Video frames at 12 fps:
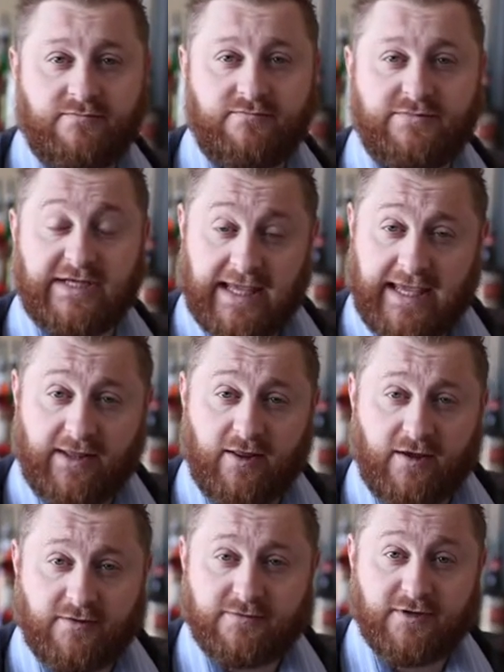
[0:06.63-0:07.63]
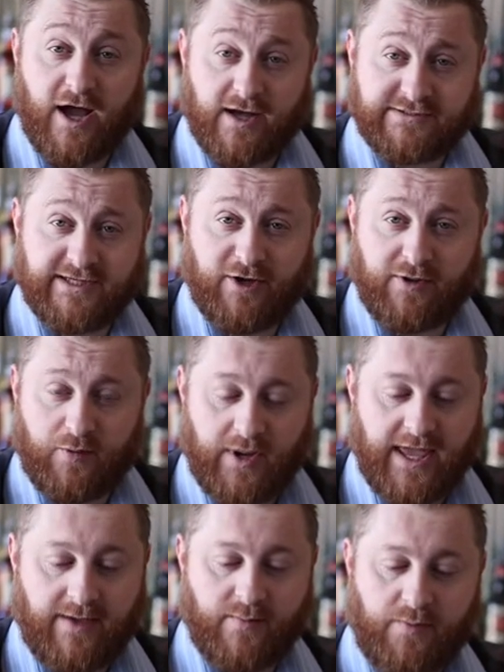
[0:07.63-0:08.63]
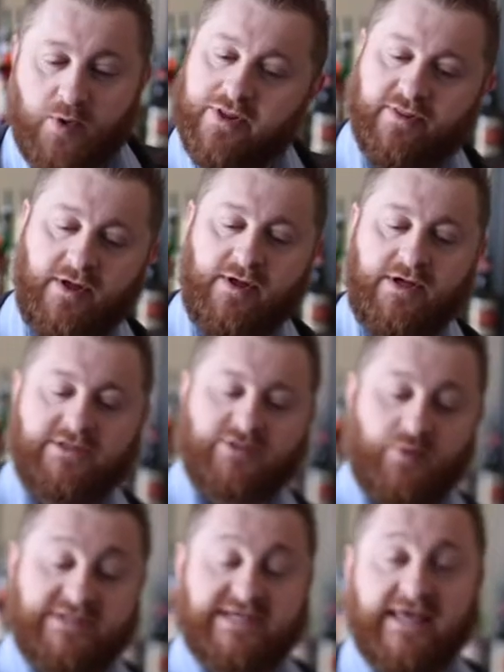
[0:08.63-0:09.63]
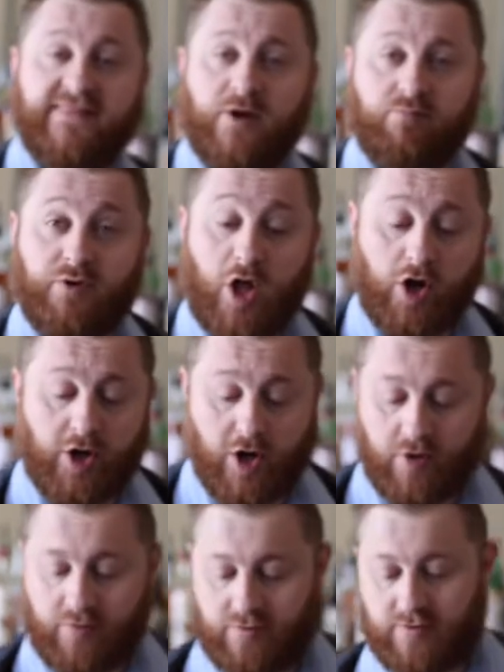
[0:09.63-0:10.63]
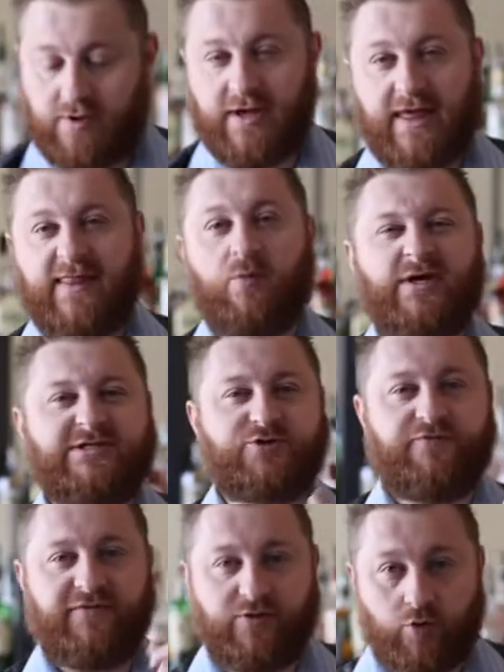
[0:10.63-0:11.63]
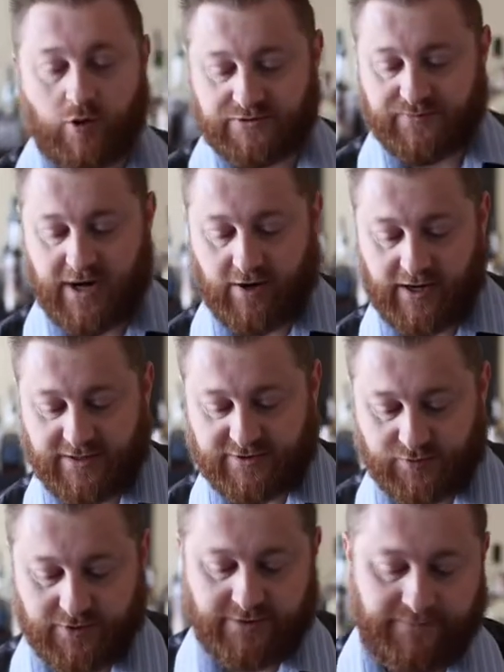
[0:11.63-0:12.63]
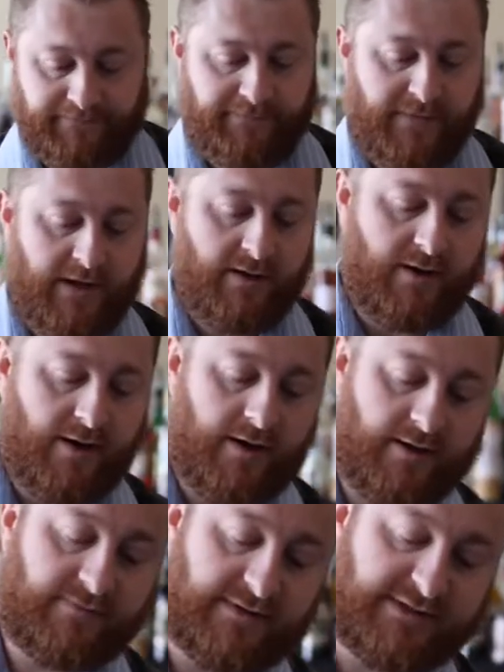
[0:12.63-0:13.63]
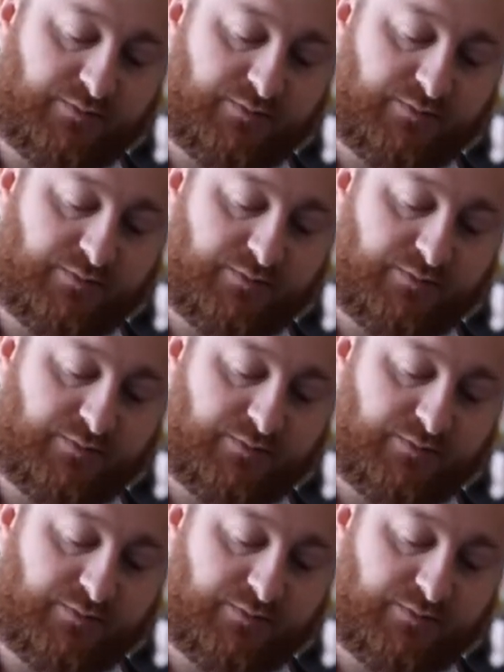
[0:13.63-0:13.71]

tequila cocktail that we came up with. So we take their Blanco and then we sous vide rosemary into it. Uh, this